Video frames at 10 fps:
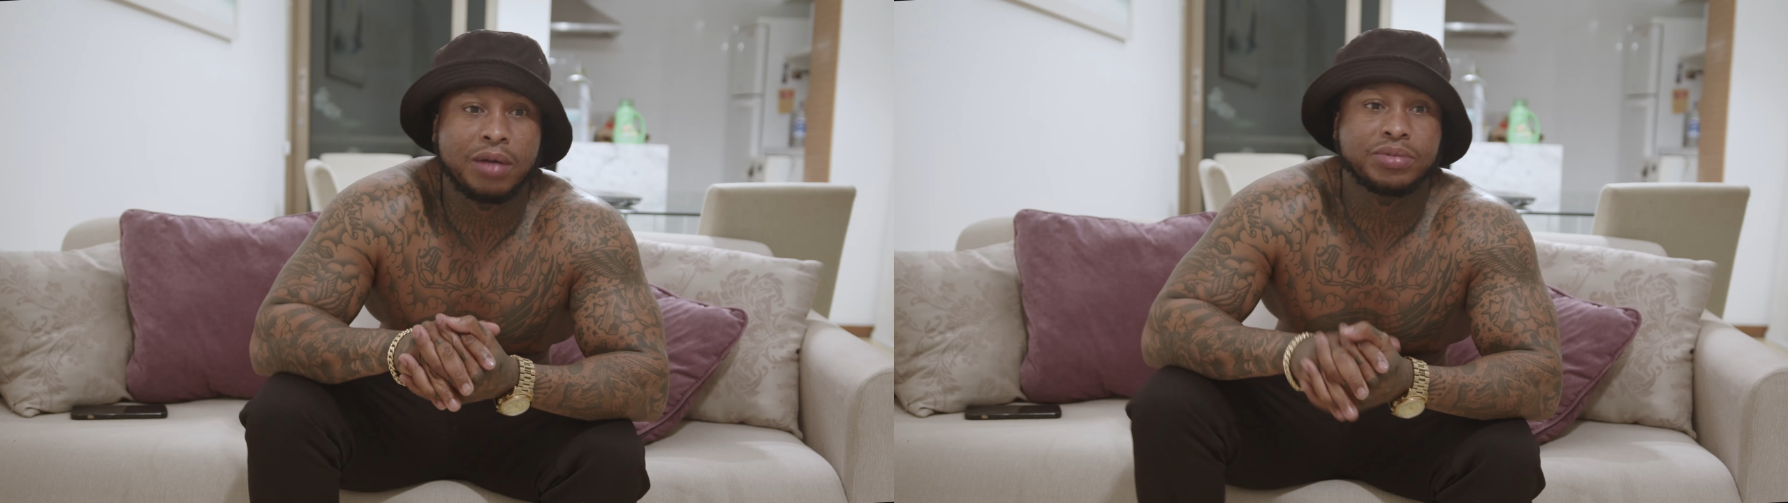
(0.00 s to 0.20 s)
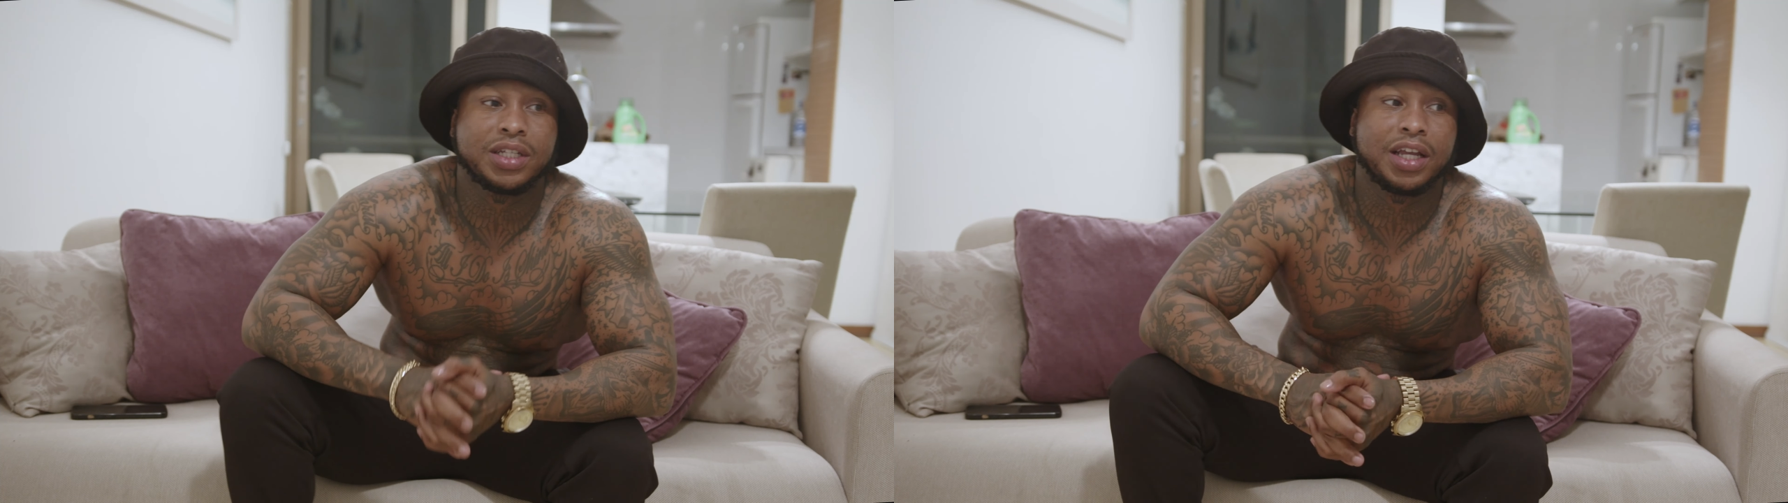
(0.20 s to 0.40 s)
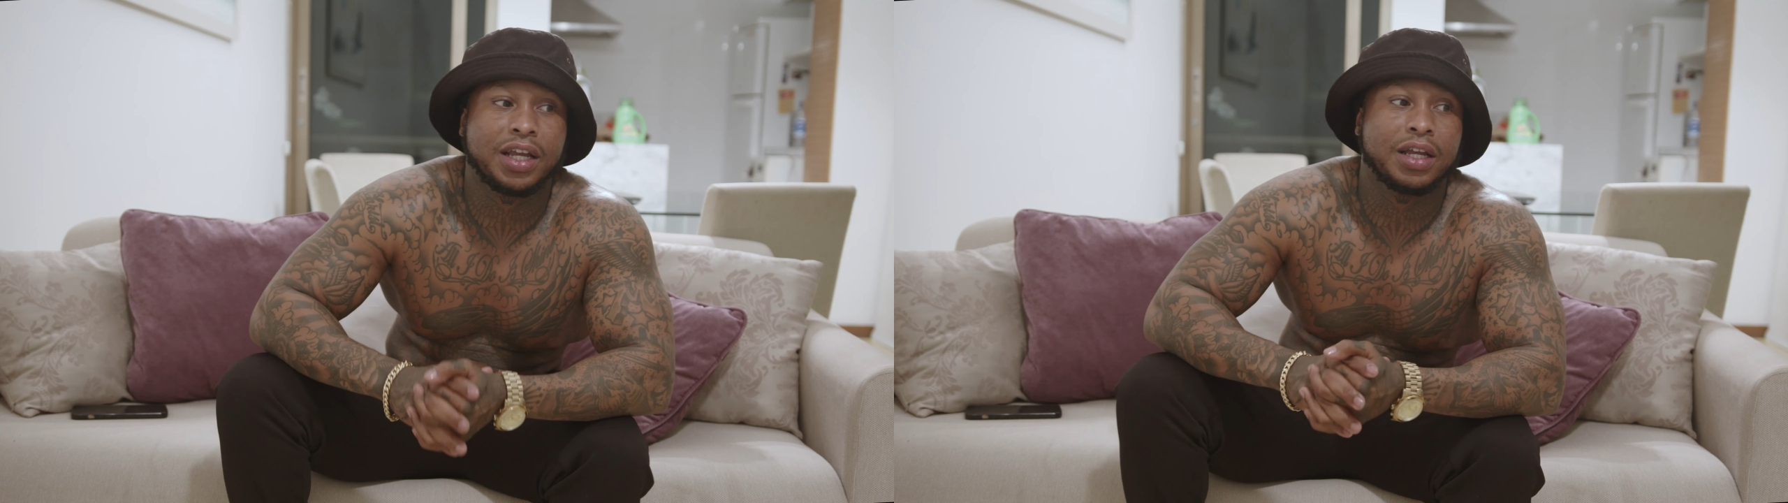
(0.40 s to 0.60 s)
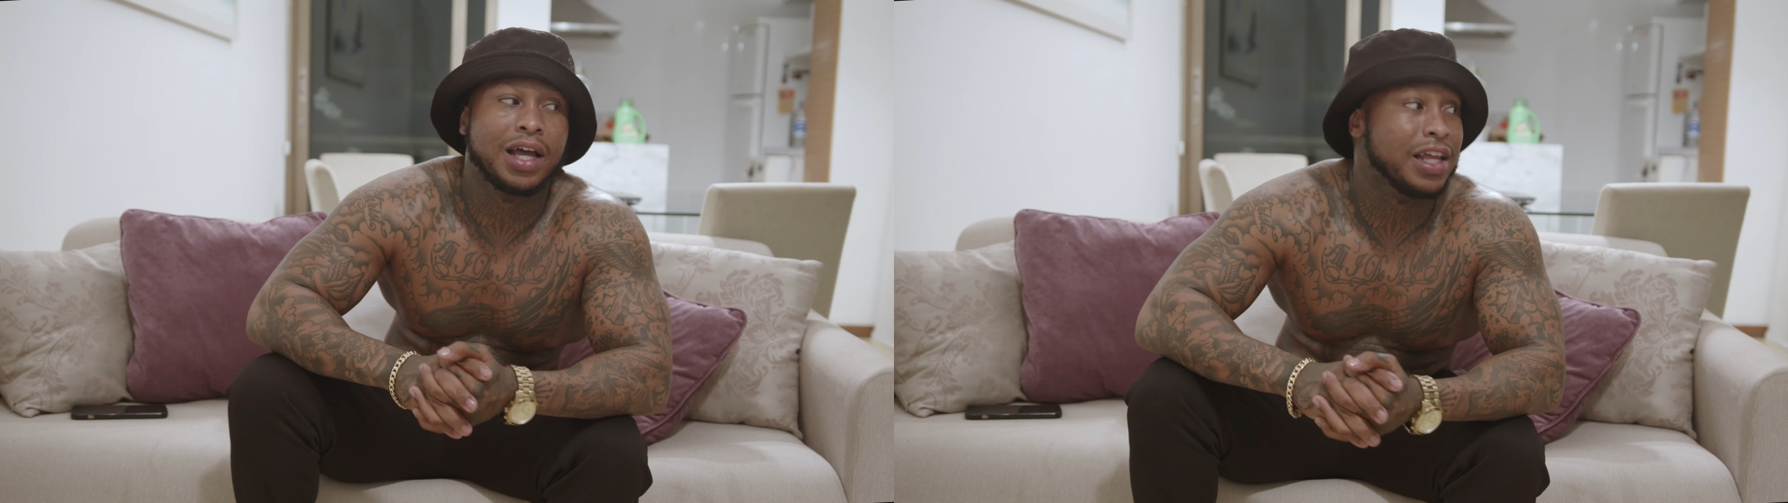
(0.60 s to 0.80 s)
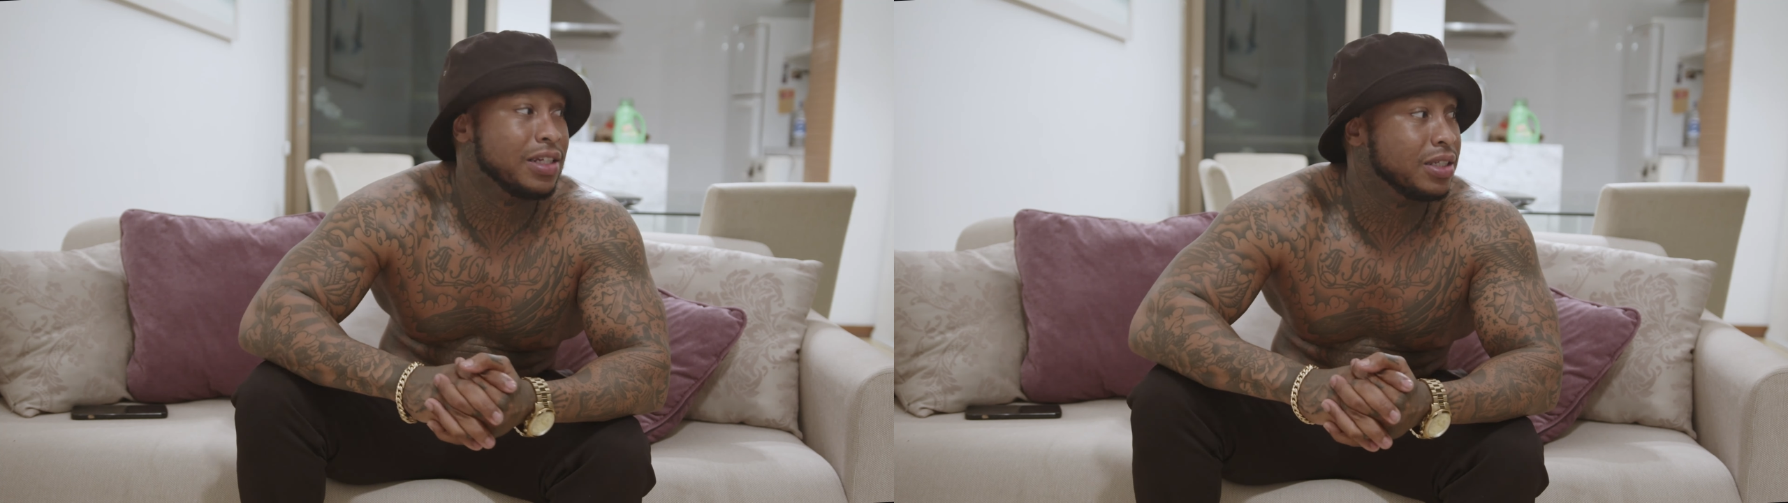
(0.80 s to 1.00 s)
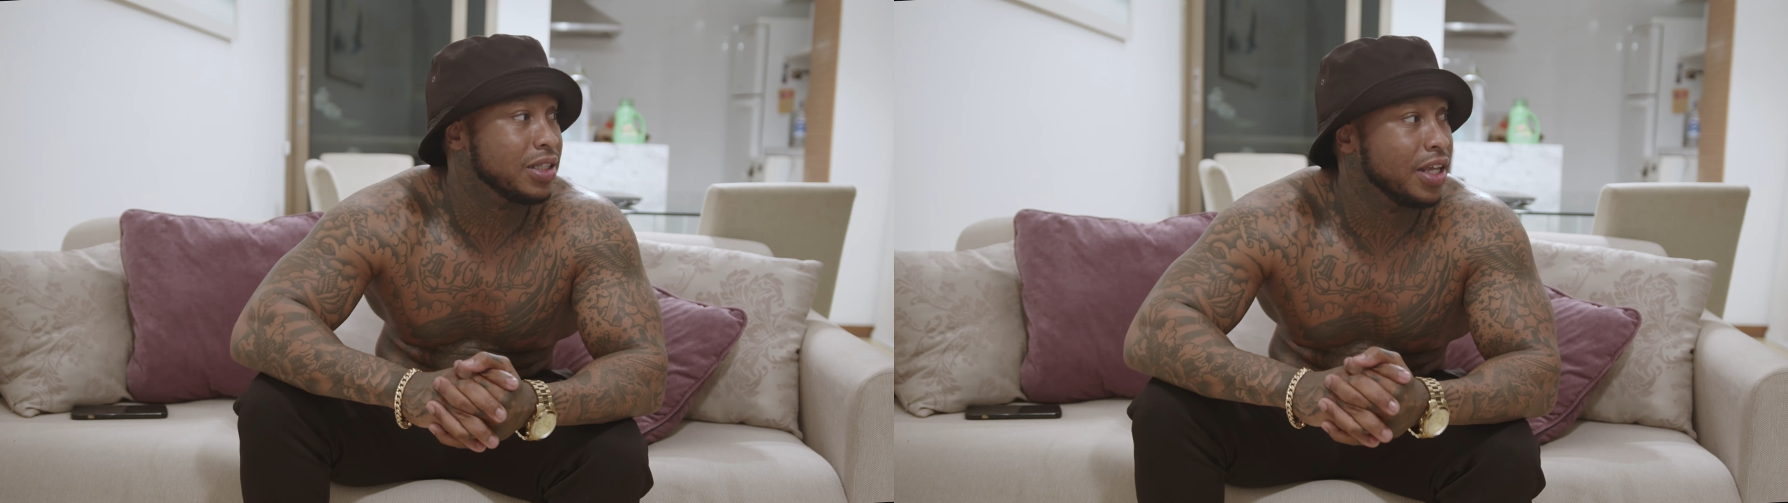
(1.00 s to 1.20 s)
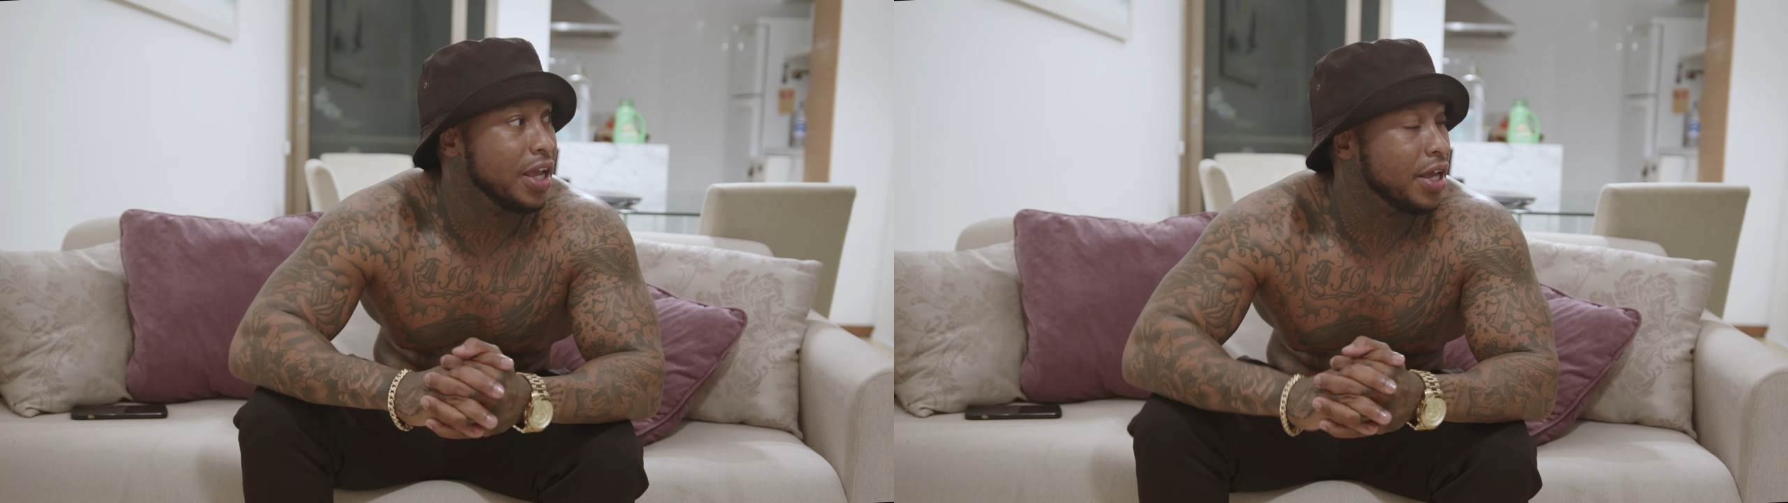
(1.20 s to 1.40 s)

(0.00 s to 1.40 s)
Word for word: I'm staying. I like to stay